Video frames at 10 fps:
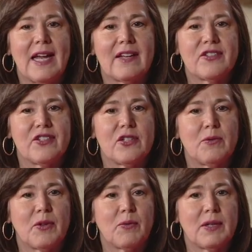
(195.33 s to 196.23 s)
has to do
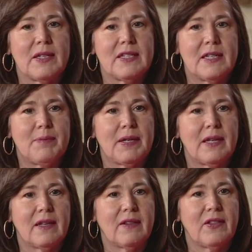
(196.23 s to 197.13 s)
with really
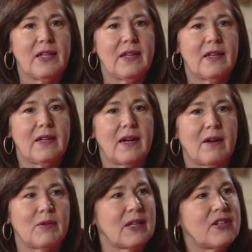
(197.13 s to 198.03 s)
deepening the
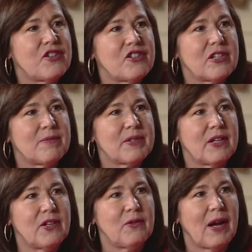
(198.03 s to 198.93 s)
uh, relationships
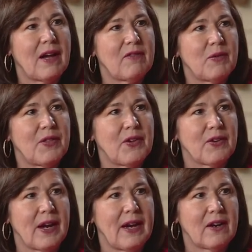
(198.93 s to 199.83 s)
that you have with
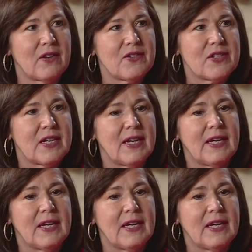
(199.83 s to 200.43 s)
your heirs.